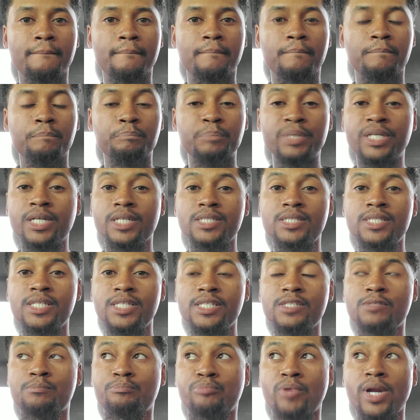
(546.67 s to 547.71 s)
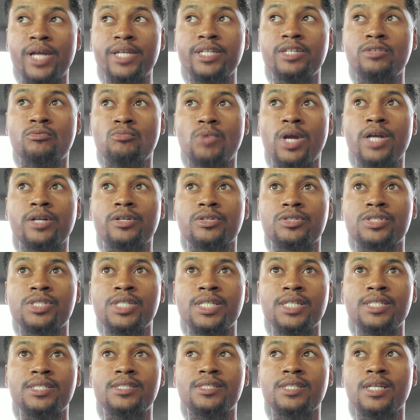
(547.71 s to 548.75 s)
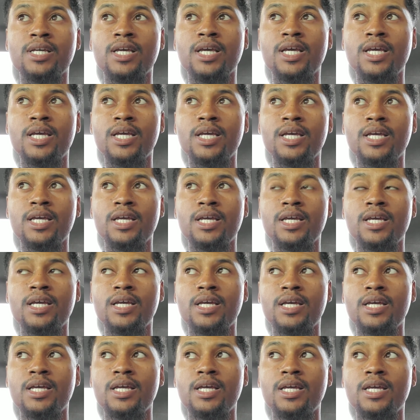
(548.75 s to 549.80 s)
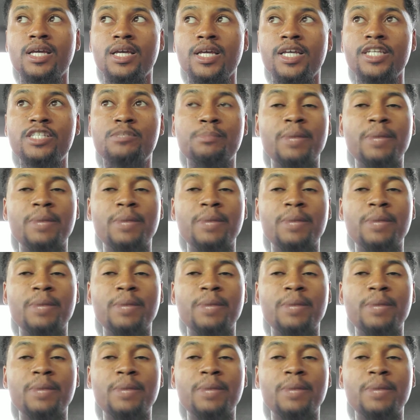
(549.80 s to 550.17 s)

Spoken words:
Because he's breaking records. He's